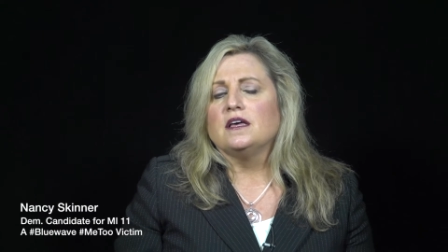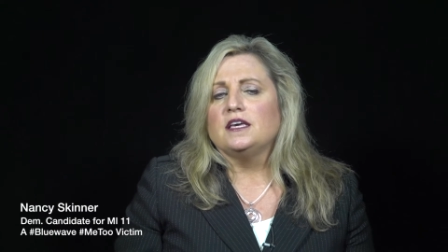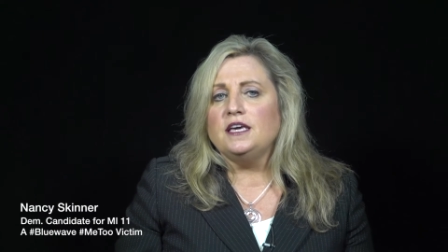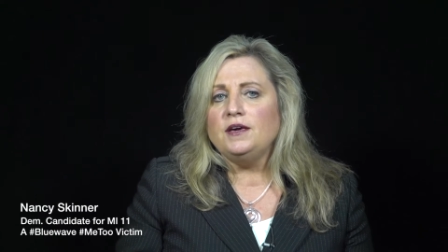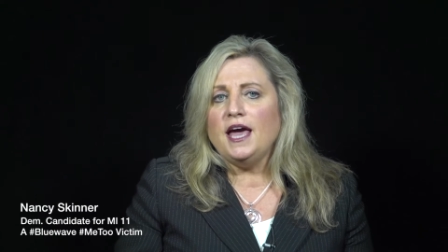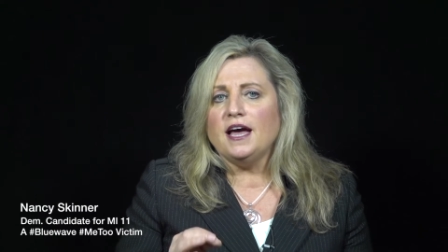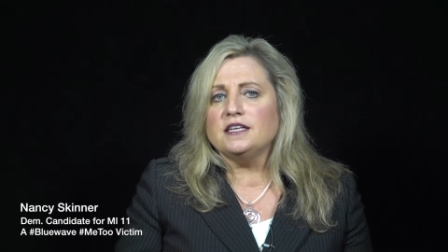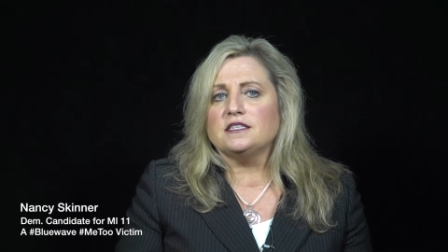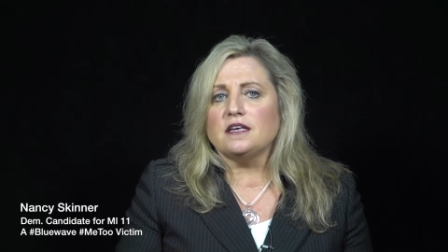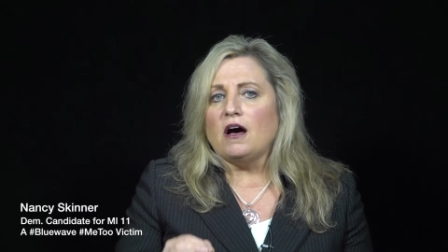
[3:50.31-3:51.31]
He
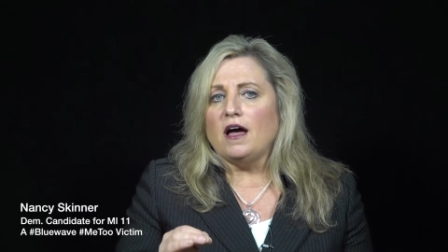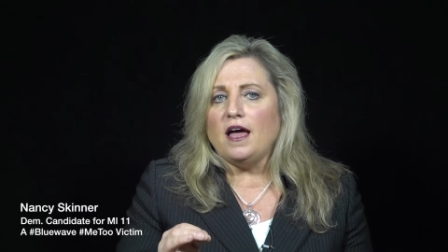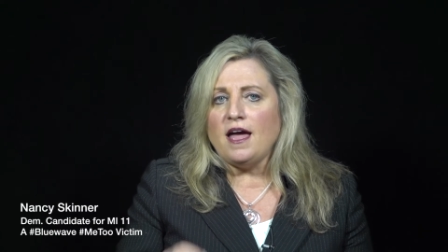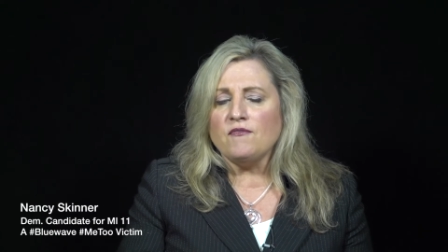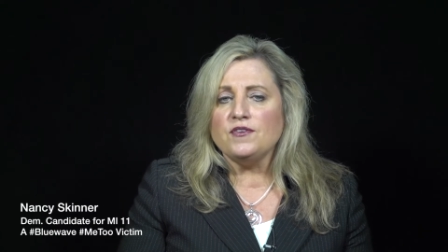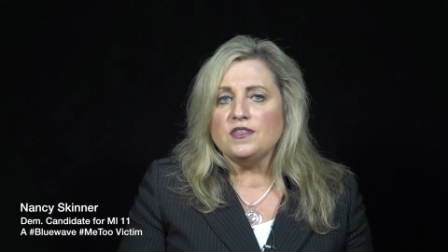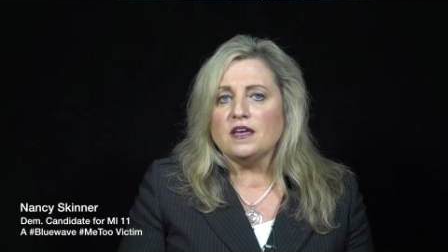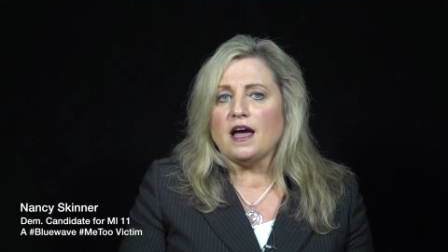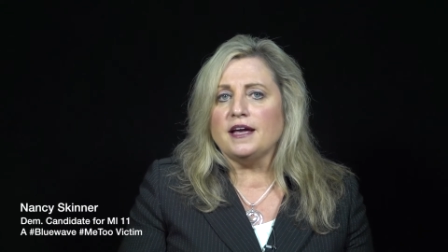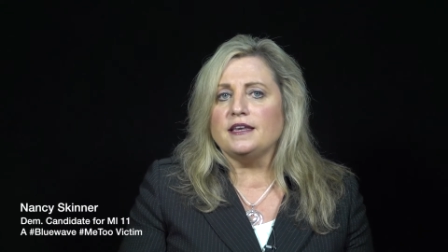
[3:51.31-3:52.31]
has
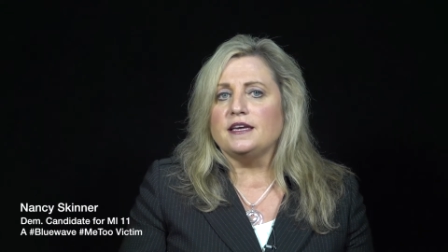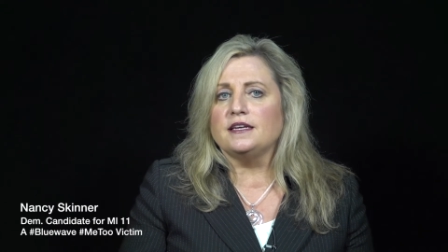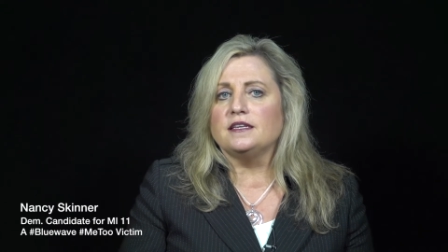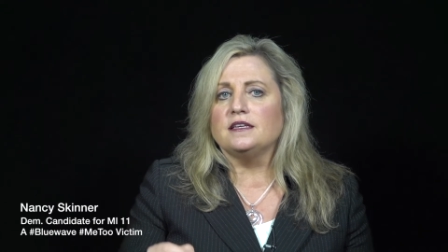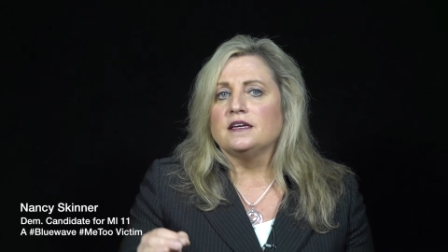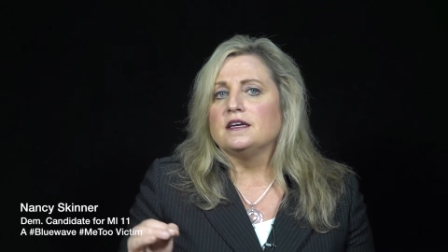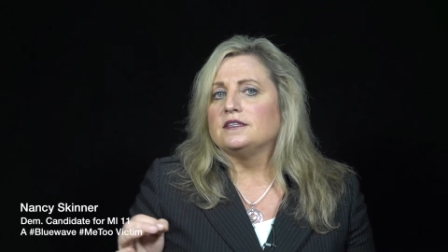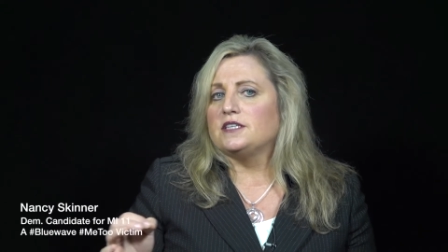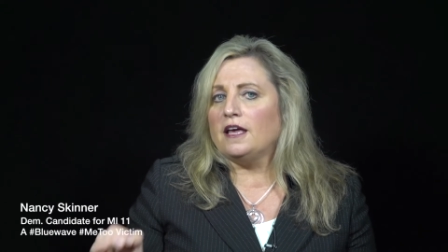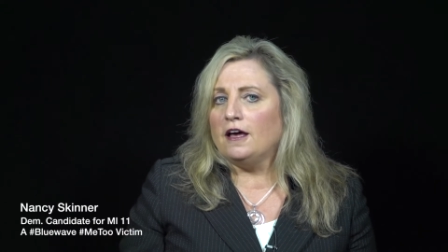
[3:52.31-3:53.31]
everything I need
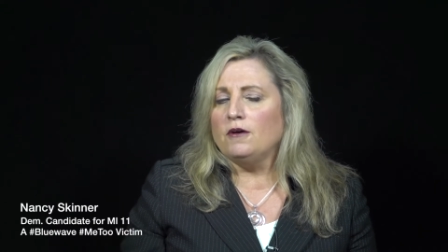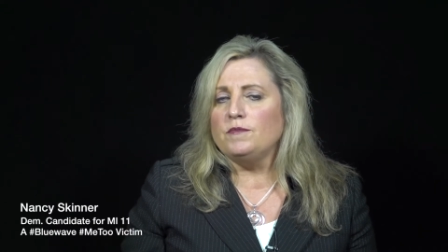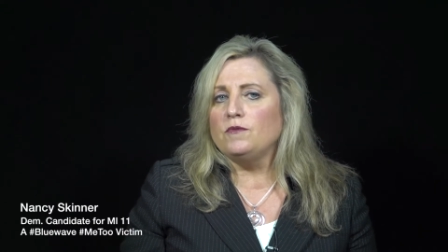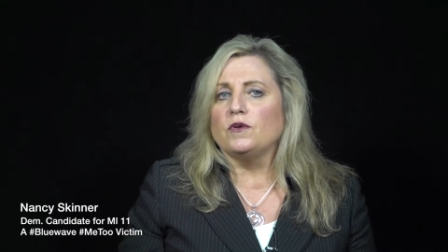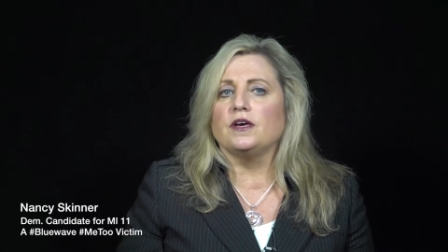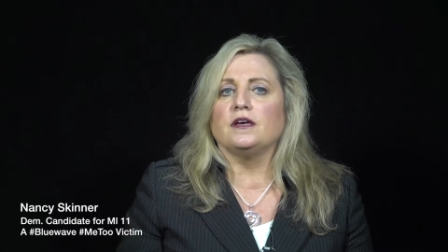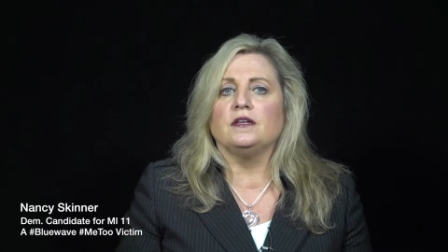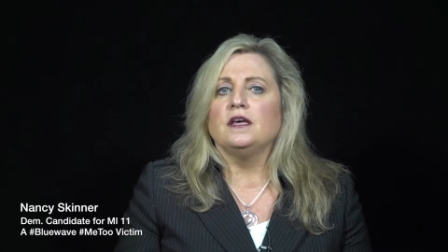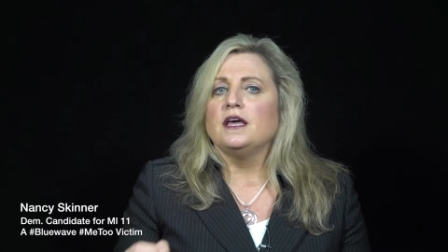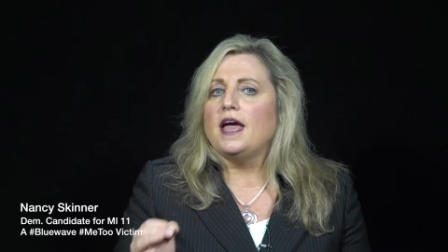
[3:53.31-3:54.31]
to help me win,